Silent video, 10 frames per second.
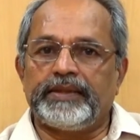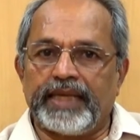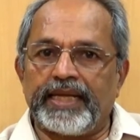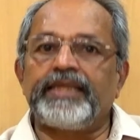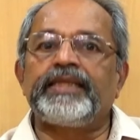
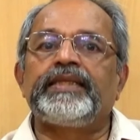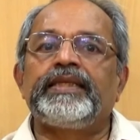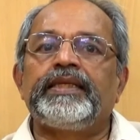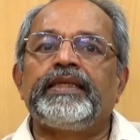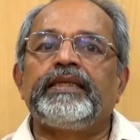that
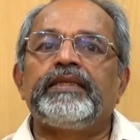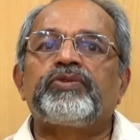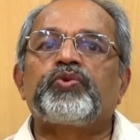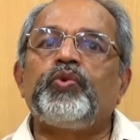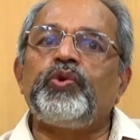
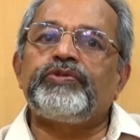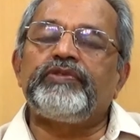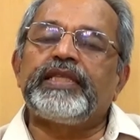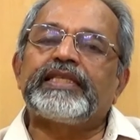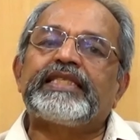schools
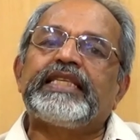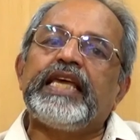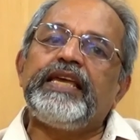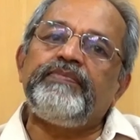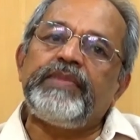with the
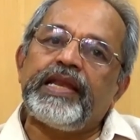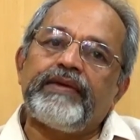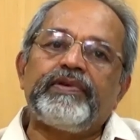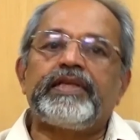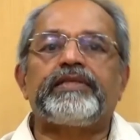same
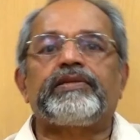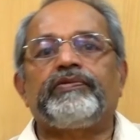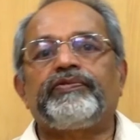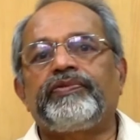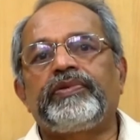levels
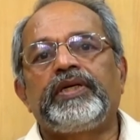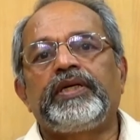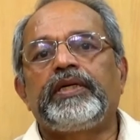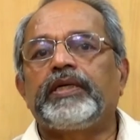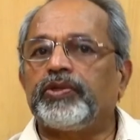of
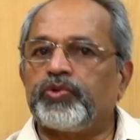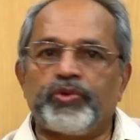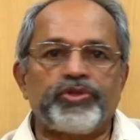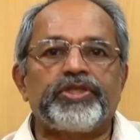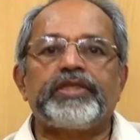
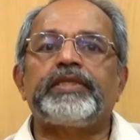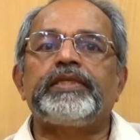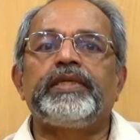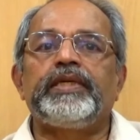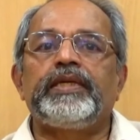
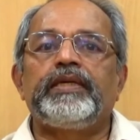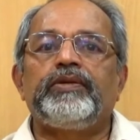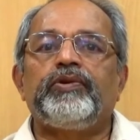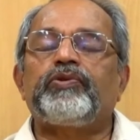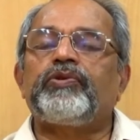resources,
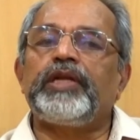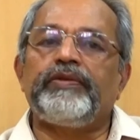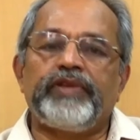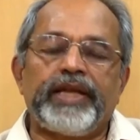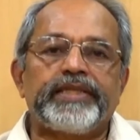not only
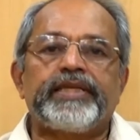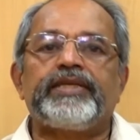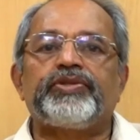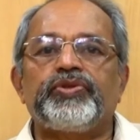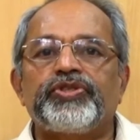financial
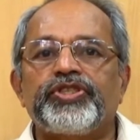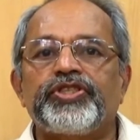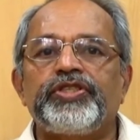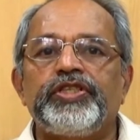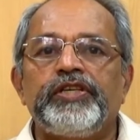
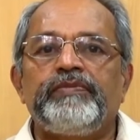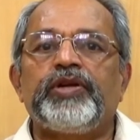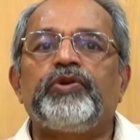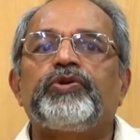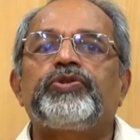resources,
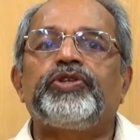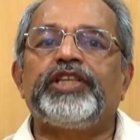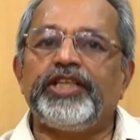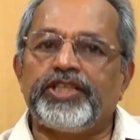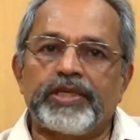but also
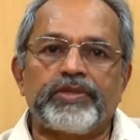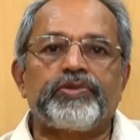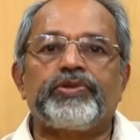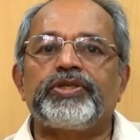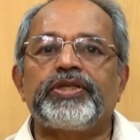teacher
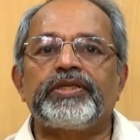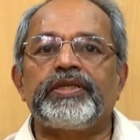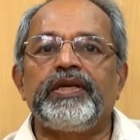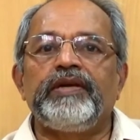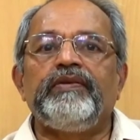
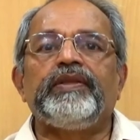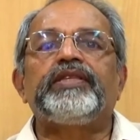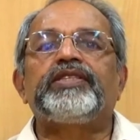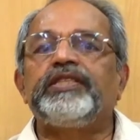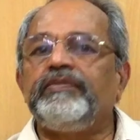resources, with
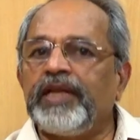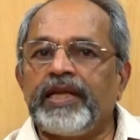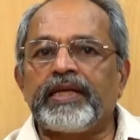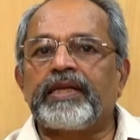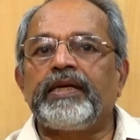a
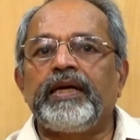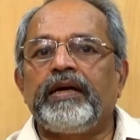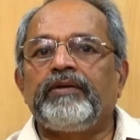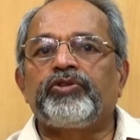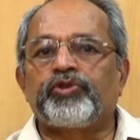similar
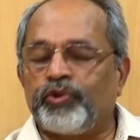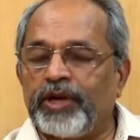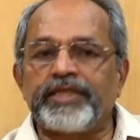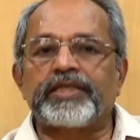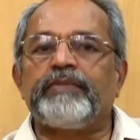
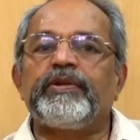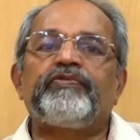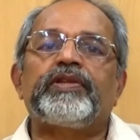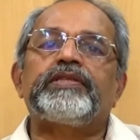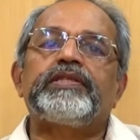students coming
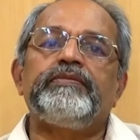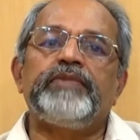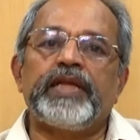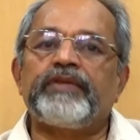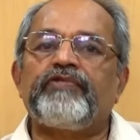from
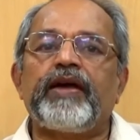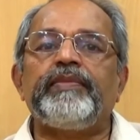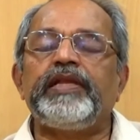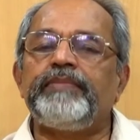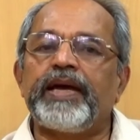similar
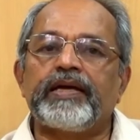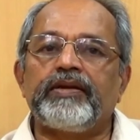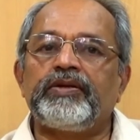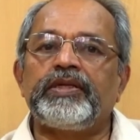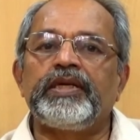family
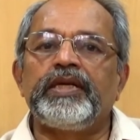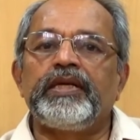background